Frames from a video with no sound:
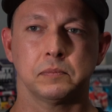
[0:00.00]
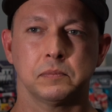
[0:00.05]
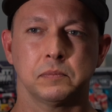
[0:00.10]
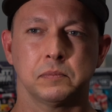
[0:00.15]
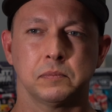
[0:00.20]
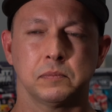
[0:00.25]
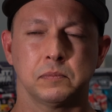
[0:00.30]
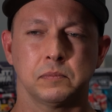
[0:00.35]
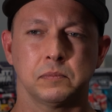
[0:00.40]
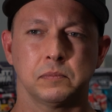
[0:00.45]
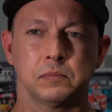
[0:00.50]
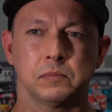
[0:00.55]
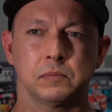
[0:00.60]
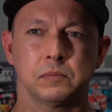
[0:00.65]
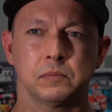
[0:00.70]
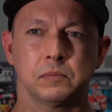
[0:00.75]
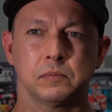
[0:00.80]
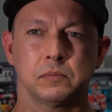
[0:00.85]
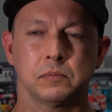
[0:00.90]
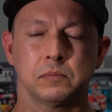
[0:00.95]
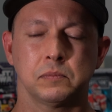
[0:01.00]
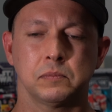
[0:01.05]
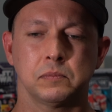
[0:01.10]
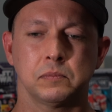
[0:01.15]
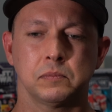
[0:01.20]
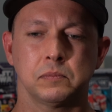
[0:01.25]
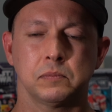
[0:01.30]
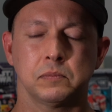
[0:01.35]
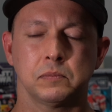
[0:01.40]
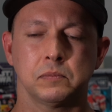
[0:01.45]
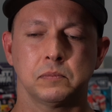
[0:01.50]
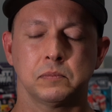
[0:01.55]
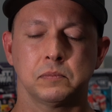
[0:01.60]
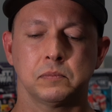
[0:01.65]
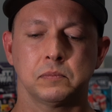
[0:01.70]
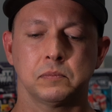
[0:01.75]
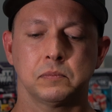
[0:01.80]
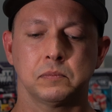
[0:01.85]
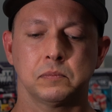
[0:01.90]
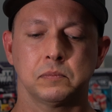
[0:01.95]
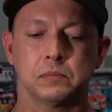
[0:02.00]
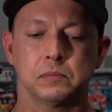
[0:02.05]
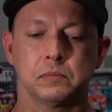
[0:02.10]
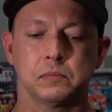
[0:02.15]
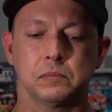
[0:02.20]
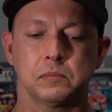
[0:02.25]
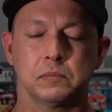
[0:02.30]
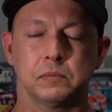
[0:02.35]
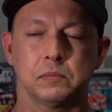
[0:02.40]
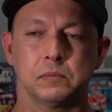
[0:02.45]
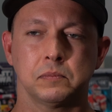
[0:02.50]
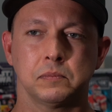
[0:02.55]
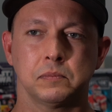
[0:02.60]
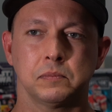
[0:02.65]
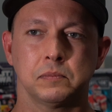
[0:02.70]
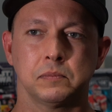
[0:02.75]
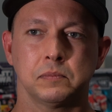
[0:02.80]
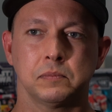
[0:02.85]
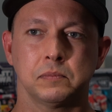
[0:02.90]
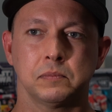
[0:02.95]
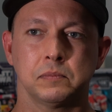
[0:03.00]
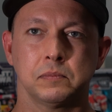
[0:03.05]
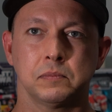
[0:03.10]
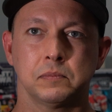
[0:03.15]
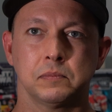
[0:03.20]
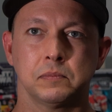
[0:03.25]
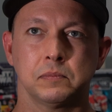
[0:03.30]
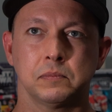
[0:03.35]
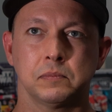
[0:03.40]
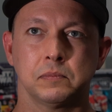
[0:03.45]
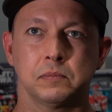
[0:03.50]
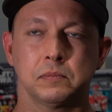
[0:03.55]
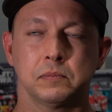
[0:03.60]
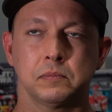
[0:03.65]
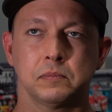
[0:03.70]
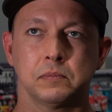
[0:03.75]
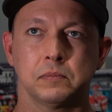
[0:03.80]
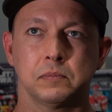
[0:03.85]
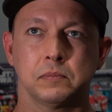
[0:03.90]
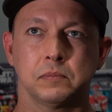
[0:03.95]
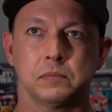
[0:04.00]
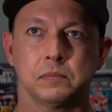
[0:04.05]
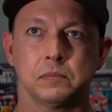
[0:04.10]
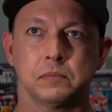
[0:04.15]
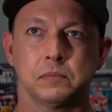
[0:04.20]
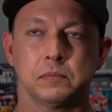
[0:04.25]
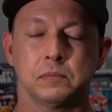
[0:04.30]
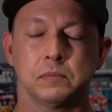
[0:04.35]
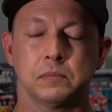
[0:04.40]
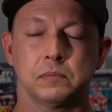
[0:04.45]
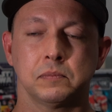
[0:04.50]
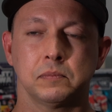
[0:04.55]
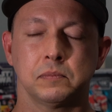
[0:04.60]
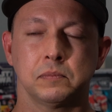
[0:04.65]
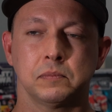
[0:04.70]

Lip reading: The person shown says nothing.